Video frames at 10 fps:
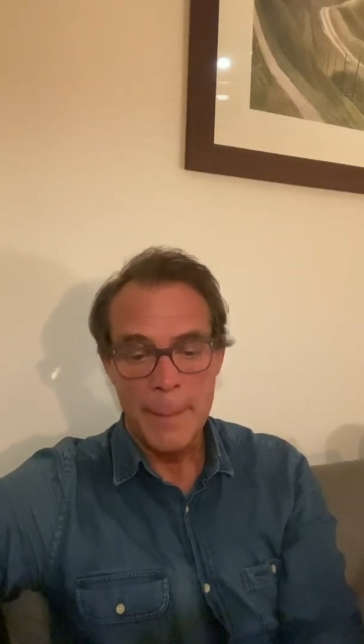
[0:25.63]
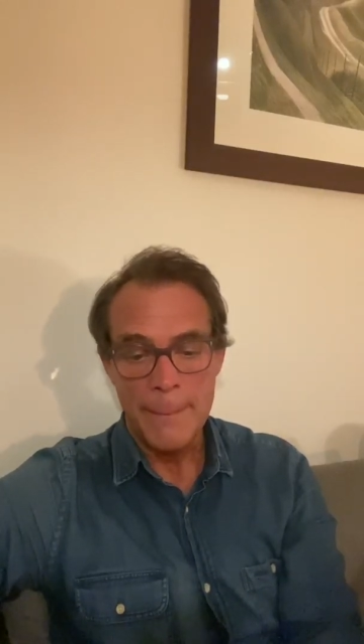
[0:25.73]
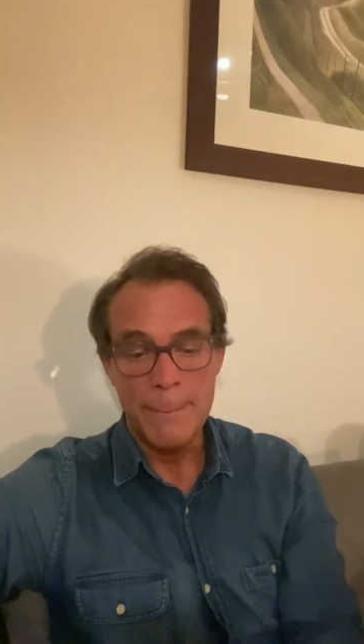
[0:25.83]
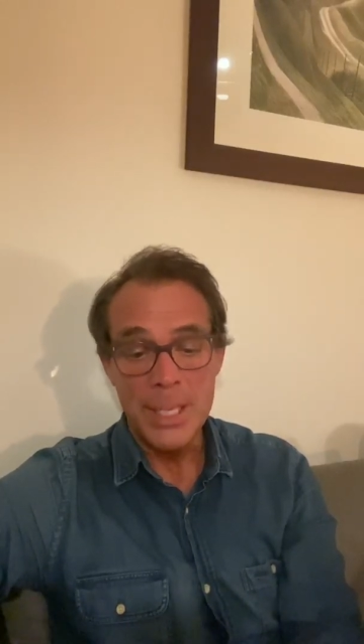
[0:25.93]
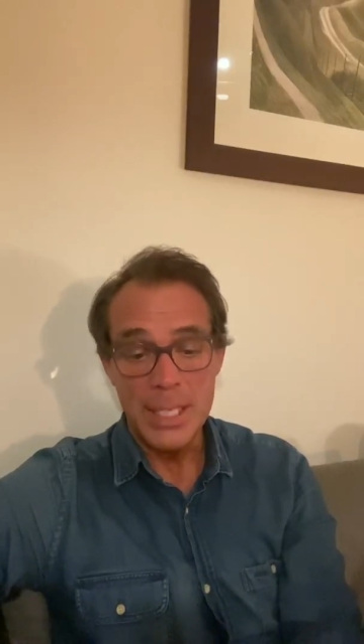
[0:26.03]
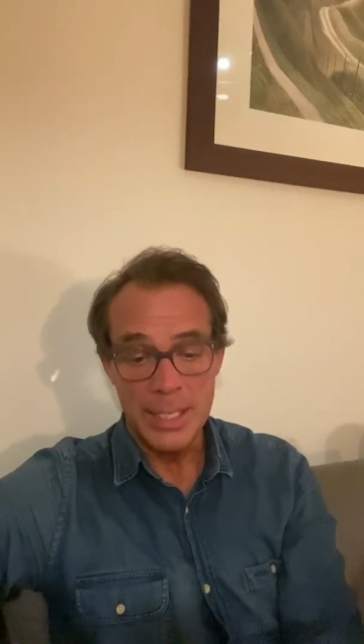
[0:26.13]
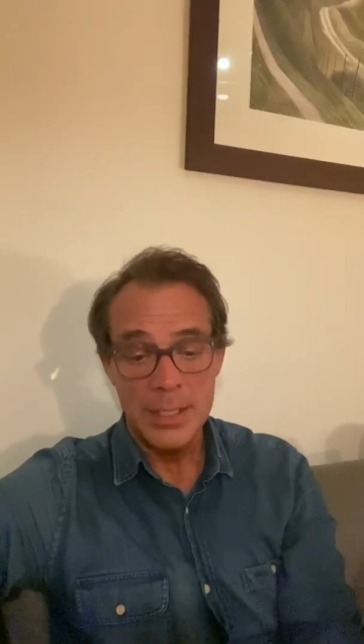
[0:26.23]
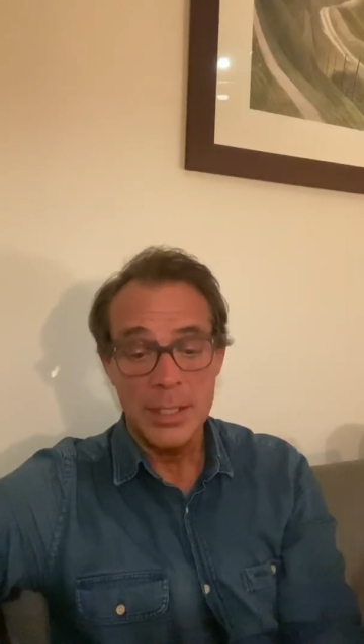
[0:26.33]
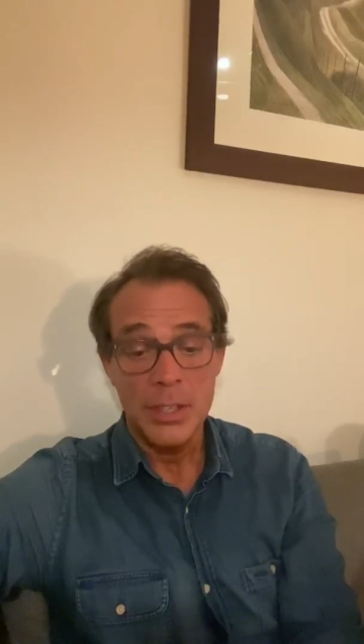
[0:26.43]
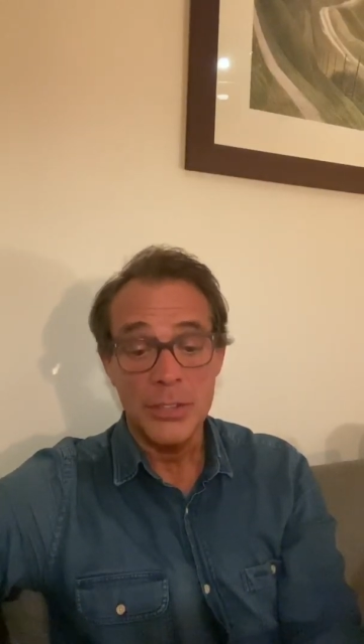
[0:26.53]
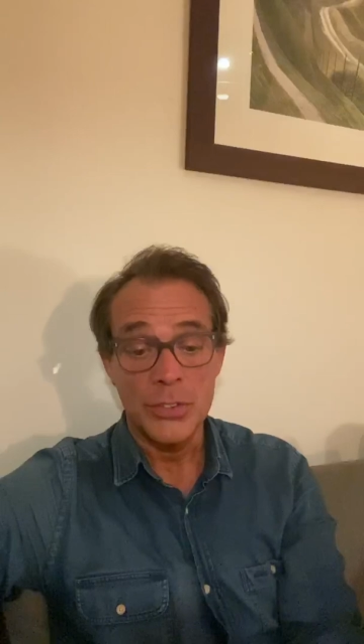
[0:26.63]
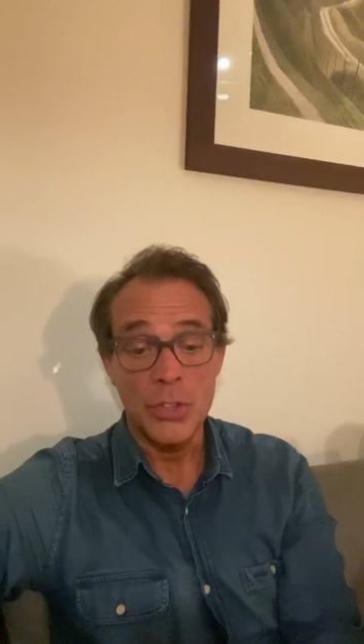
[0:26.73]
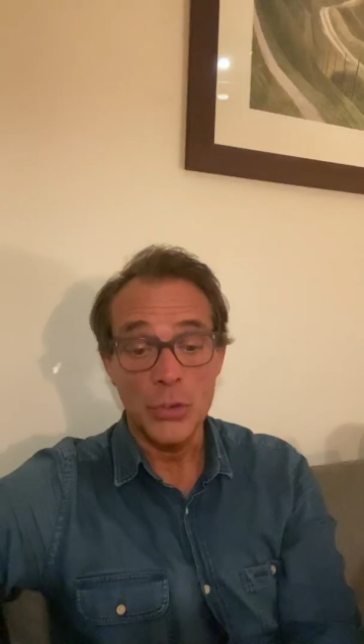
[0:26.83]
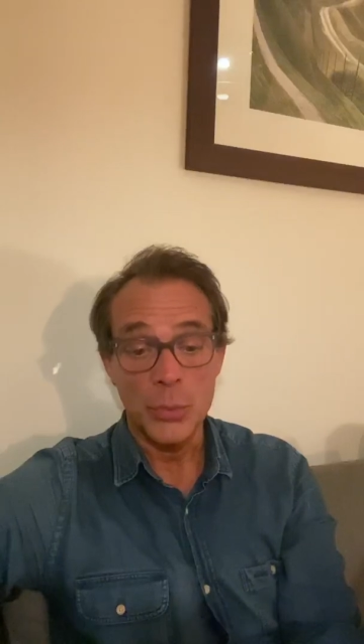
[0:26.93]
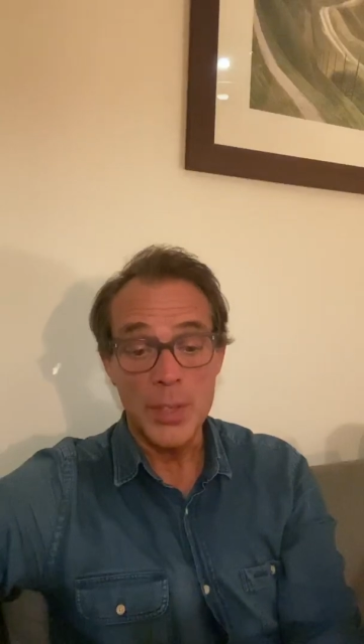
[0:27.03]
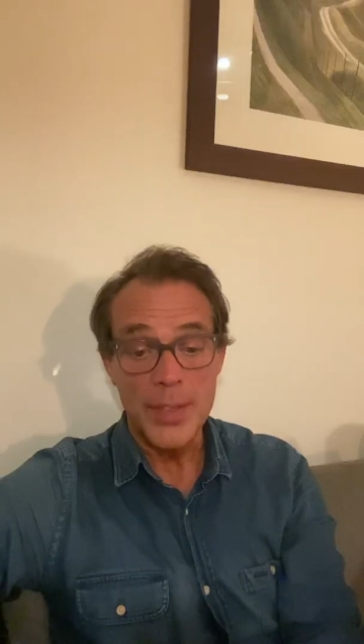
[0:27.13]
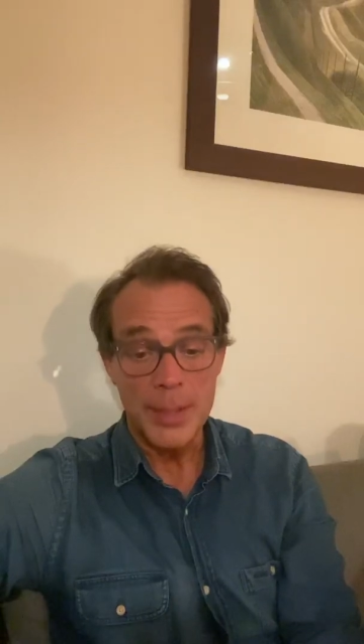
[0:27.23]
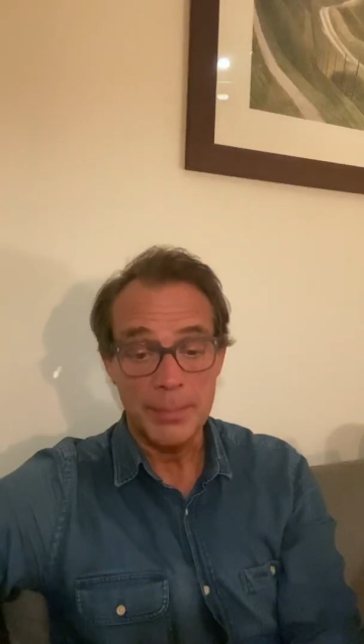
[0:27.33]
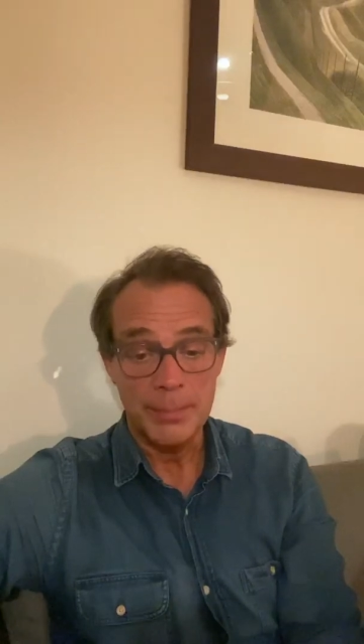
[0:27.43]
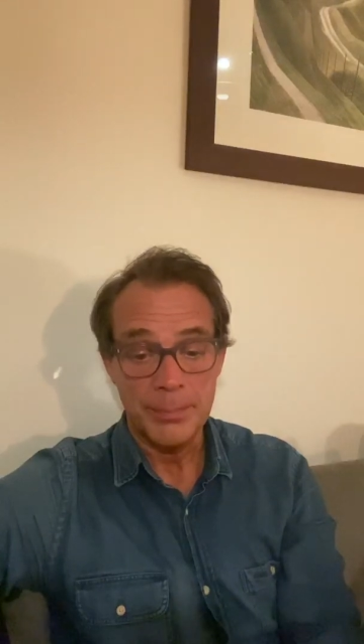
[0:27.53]
Billy has gone with him.
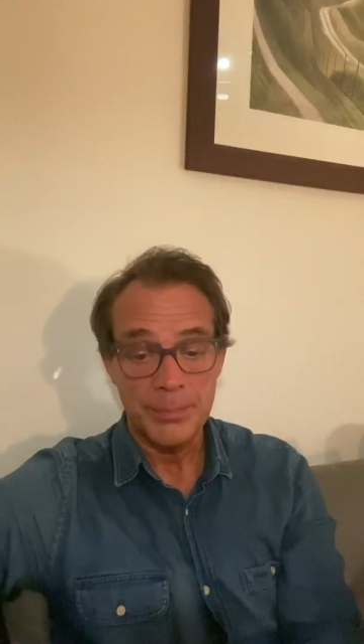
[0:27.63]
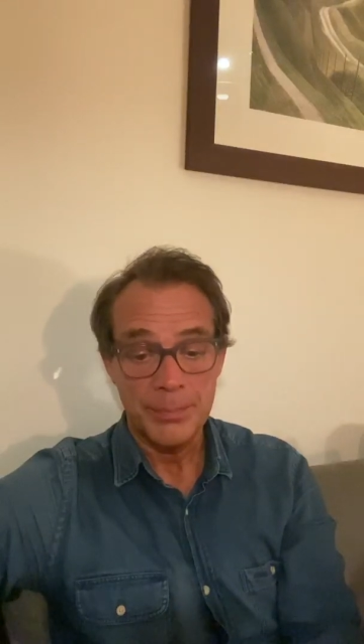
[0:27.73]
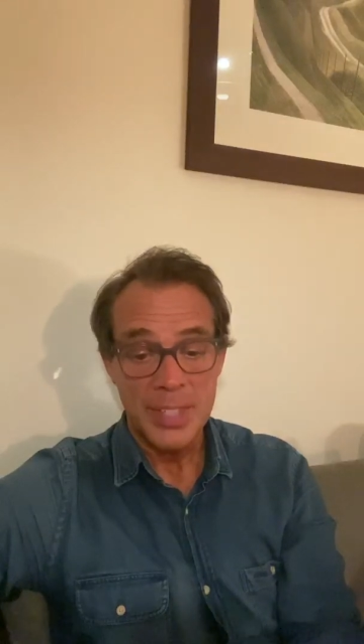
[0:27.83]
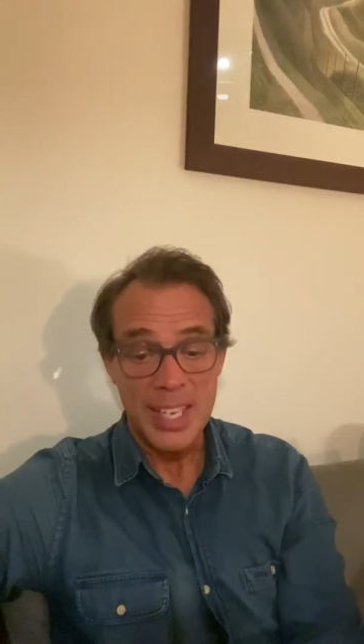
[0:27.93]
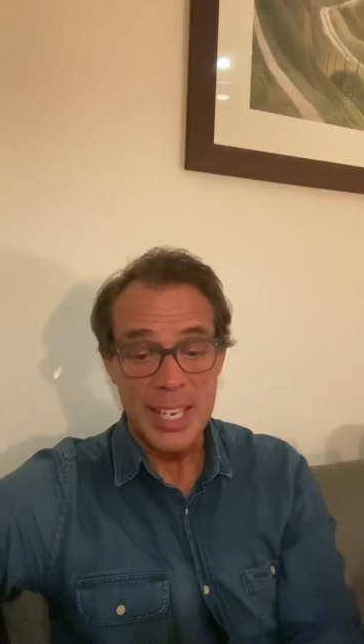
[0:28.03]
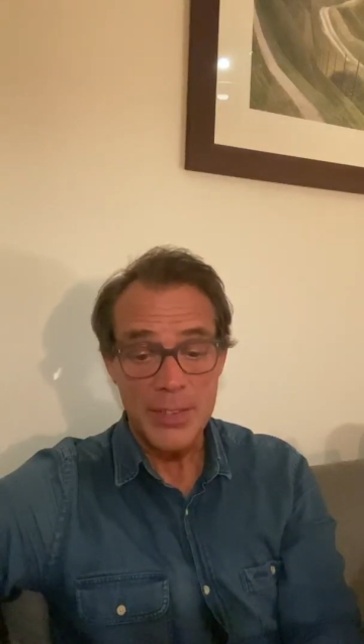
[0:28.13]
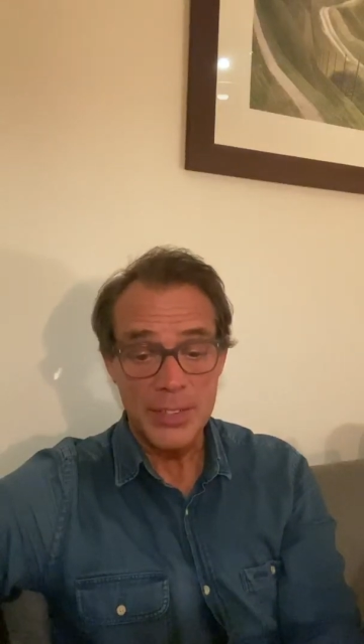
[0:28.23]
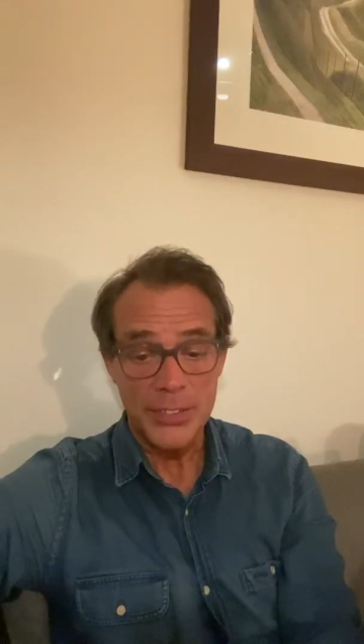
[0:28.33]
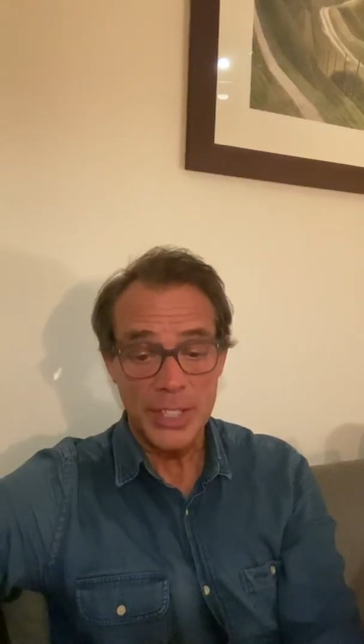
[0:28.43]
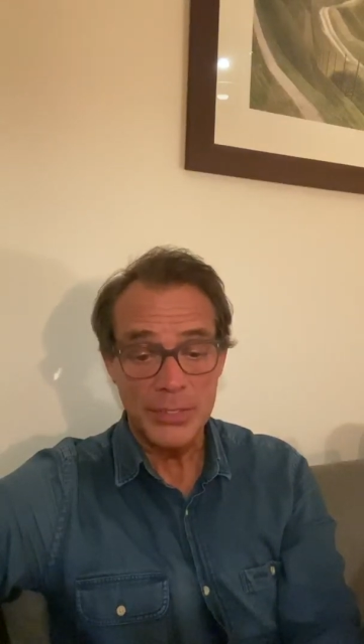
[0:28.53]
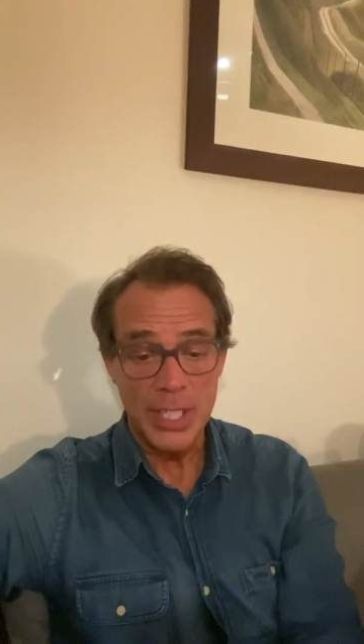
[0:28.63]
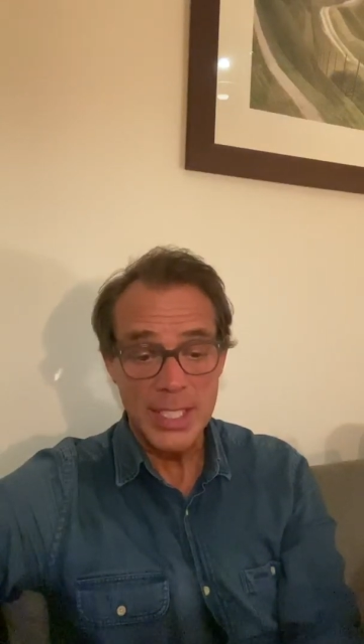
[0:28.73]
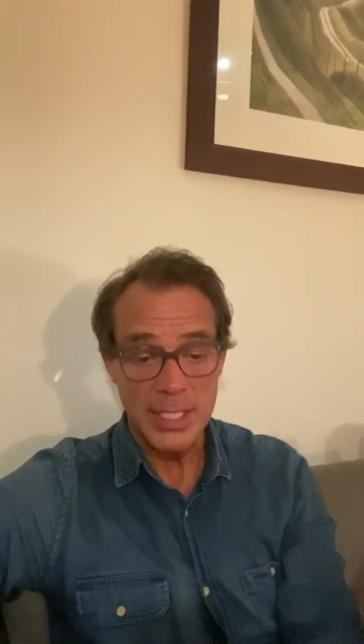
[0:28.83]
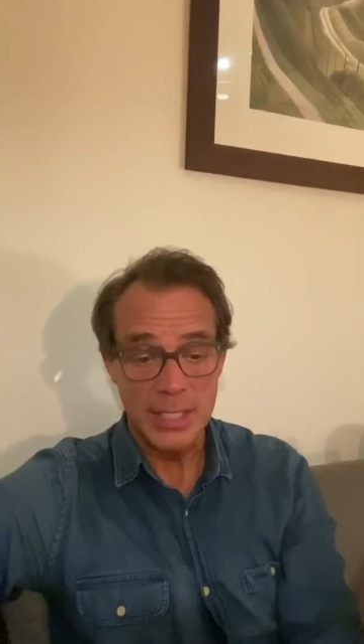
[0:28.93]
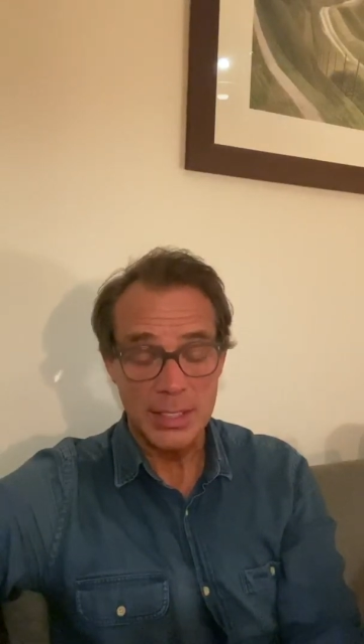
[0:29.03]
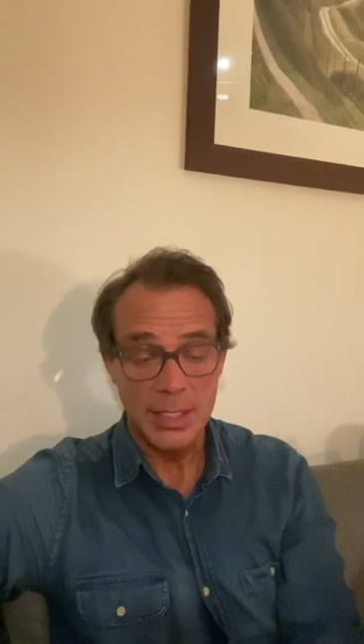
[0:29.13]
Even as I write it,